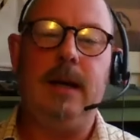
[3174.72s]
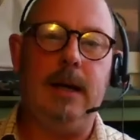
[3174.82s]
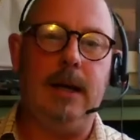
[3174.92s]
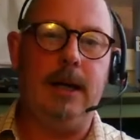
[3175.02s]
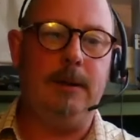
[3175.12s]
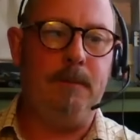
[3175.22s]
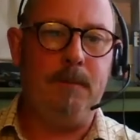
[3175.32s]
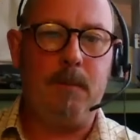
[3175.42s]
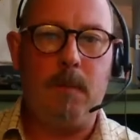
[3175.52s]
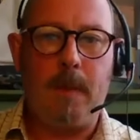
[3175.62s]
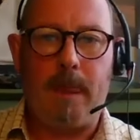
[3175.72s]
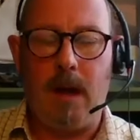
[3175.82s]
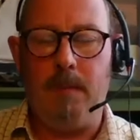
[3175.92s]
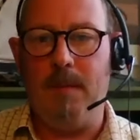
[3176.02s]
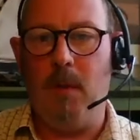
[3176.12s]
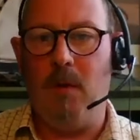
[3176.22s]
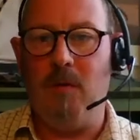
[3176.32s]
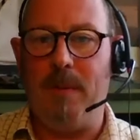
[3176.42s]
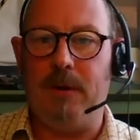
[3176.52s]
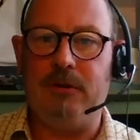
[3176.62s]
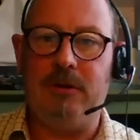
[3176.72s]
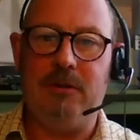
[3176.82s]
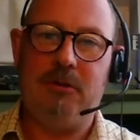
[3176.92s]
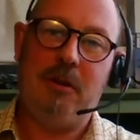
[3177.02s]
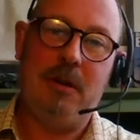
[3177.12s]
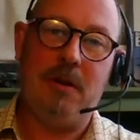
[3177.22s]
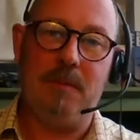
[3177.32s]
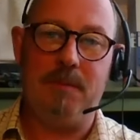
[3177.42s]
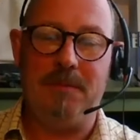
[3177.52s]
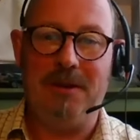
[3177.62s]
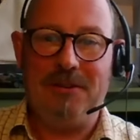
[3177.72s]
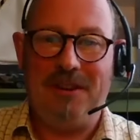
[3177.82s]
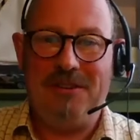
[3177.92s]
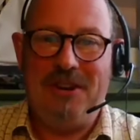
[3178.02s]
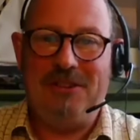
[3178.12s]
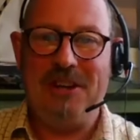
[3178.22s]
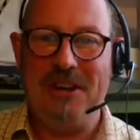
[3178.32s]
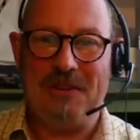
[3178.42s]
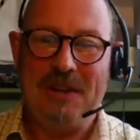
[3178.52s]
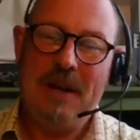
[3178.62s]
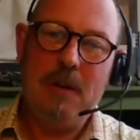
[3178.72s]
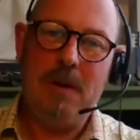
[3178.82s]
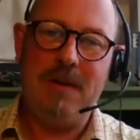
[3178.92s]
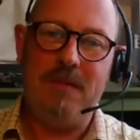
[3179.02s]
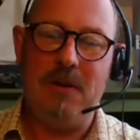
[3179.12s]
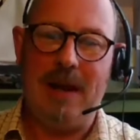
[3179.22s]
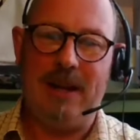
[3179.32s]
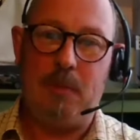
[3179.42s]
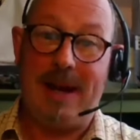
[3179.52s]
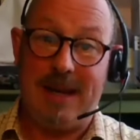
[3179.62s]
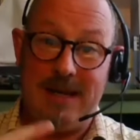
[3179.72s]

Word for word: um, and be more robust. So they got so they did a deal. We'll give you your lads back.